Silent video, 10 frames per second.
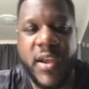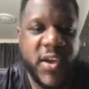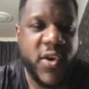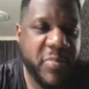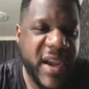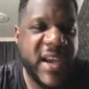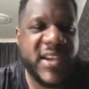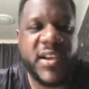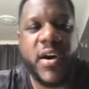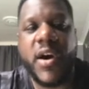your
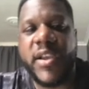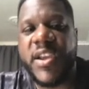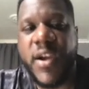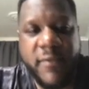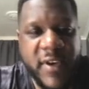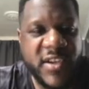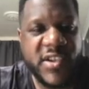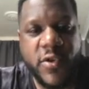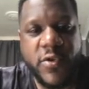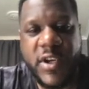PIGS are the governance
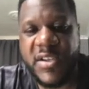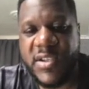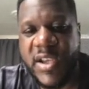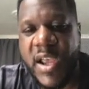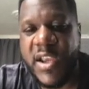tokens.